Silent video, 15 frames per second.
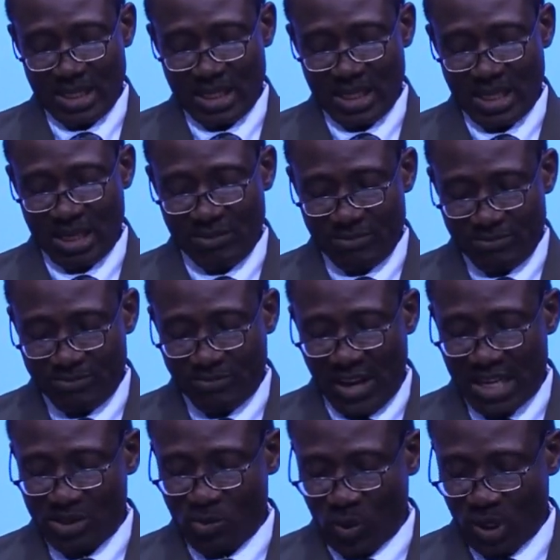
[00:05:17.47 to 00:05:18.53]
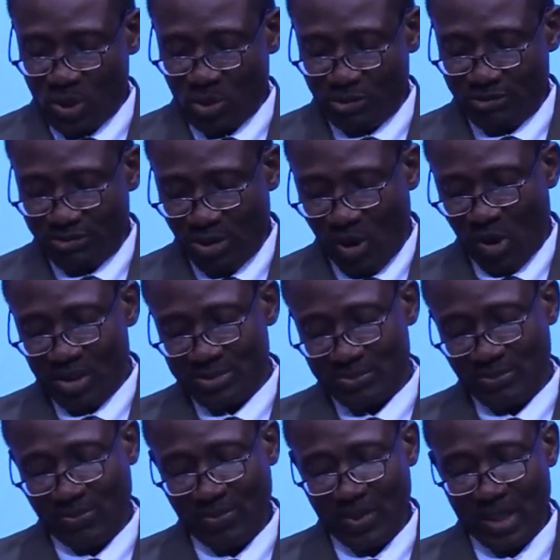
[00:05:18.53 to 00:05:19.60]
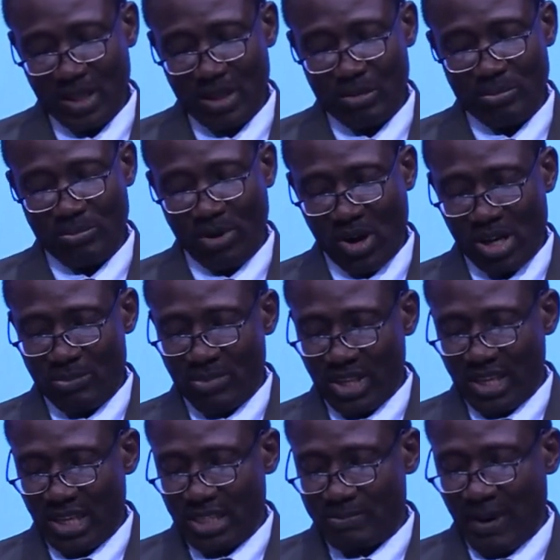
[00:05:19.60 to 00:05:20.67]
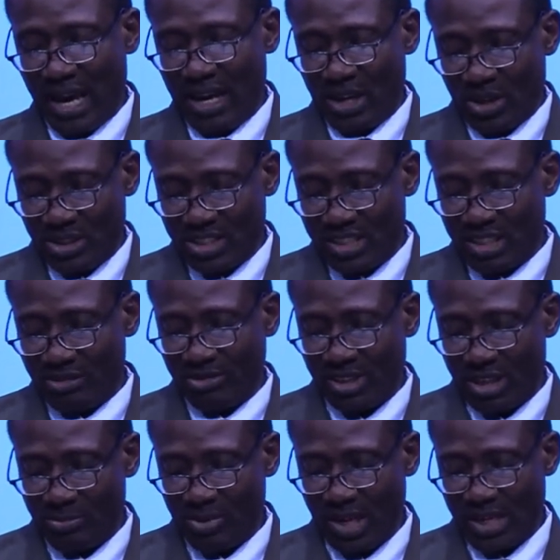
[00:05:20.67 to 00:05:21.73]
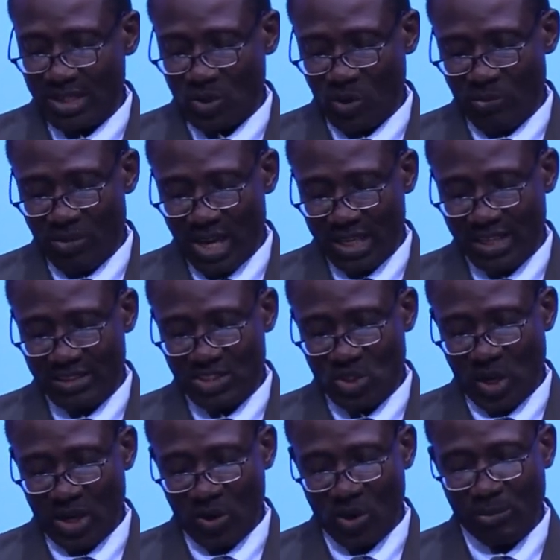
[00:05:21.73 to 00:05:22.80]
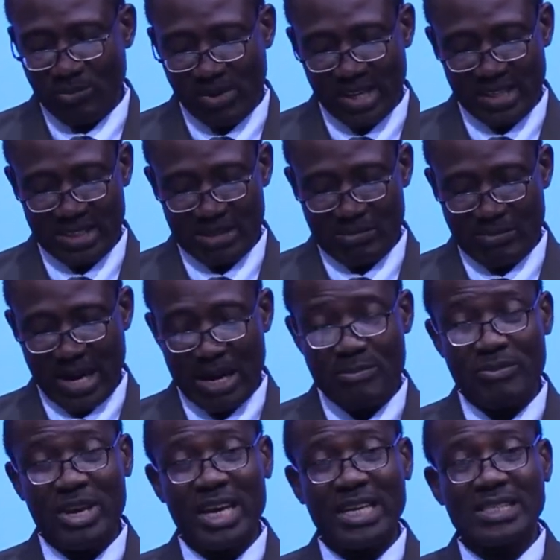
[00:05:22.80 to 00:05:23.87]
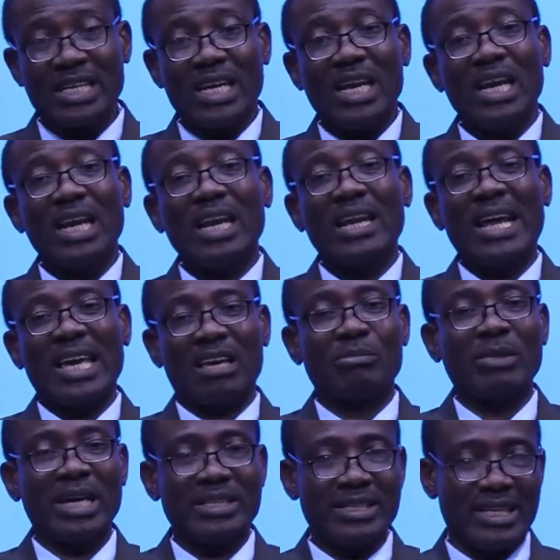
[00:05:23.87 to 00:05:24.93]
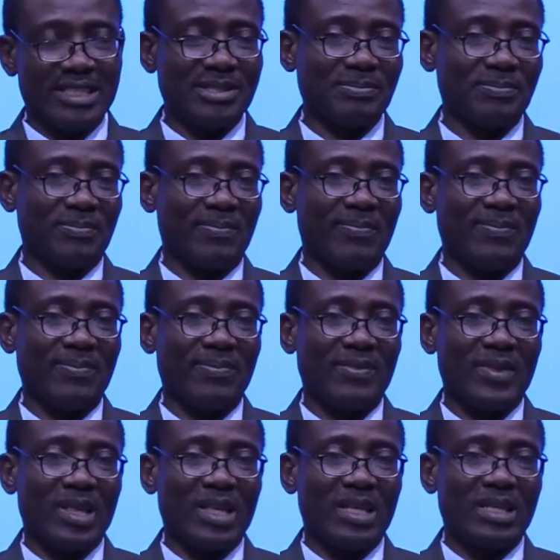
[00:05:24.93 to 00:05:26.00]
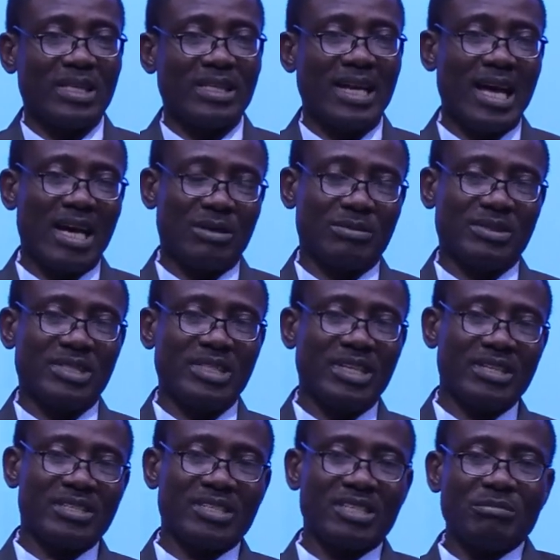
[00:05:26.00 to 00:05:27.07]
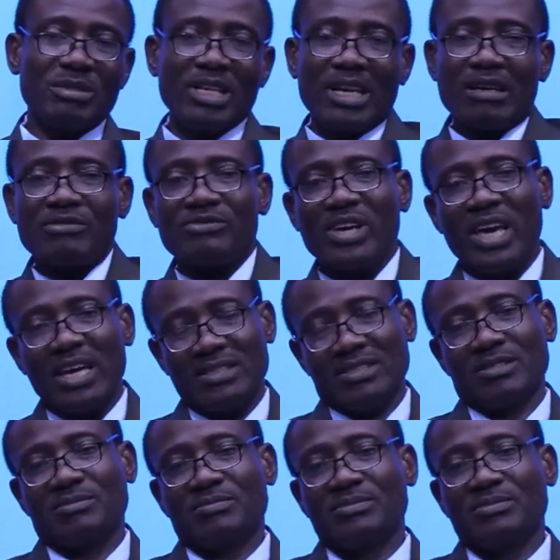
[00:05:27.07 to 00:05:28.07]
In verse 1 to 4, Paul begins by urging the Philippians to make his joy complete by being like minded. Now, in a similar vein,